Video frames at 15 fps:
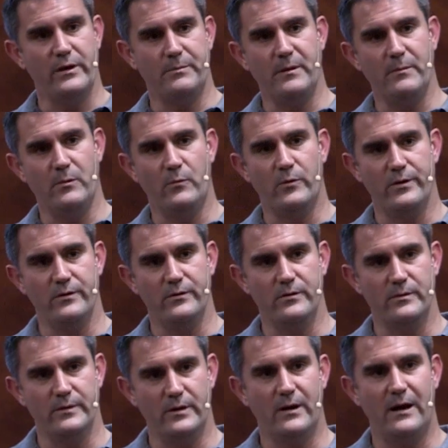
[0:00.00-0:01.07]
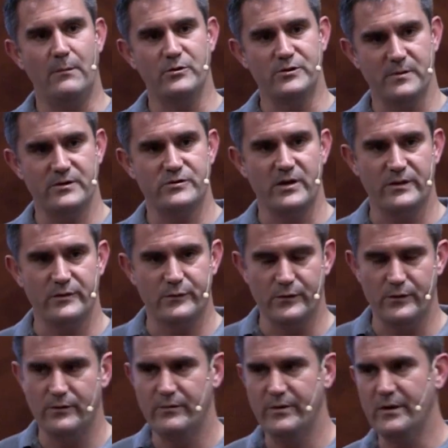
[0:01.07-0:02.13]
People want to know, how much am I
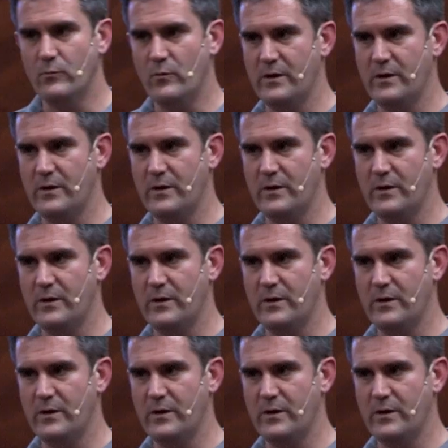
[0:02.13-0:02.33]
transferring,